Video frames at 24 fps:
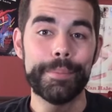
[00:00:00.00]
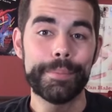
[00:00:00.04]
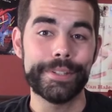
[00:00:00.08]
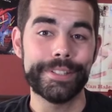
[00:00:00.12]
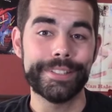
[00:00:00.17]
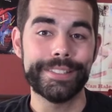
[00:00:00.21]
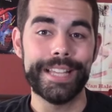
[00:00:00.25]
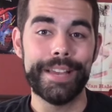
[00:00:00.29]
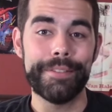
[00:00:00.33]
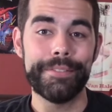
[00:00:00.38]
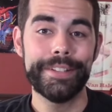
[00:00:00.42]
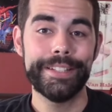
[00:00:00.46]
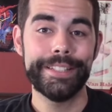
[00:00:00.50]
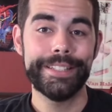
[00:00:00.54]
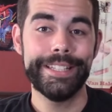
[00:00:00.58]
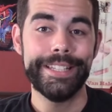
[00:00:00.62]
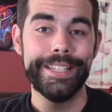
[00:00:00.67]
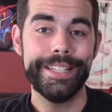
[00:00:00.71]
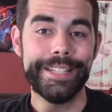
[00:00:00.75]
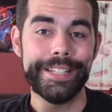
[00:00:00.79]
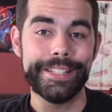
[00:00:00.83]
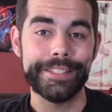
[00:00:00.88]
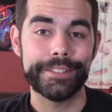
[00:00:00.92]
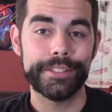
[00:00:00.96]

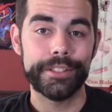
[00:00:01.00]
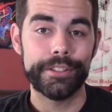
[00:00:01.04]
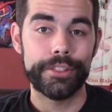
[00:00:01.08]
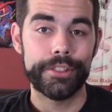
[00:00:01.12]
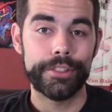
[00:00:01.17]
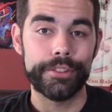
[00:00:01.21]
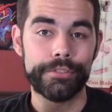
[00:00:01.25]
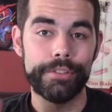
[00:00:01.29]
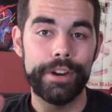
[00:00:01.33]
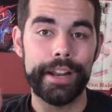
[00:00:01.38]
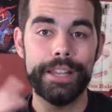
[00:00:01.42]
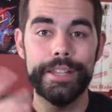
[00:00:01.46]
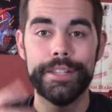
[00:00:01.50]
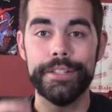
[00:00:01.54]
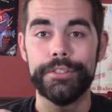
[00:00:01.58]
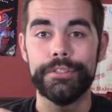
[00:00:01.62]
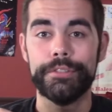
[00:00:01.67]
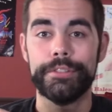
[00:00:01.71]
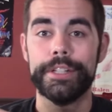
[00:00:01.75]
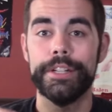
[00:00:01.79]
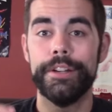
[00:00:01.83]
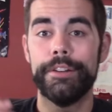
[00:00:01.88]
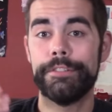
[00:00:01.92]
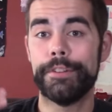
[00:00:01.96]
17 is The Threat
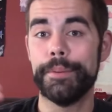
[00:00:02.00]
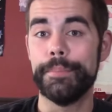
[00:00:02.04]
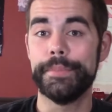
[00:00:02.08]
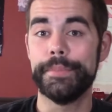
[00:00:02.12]
Is Real from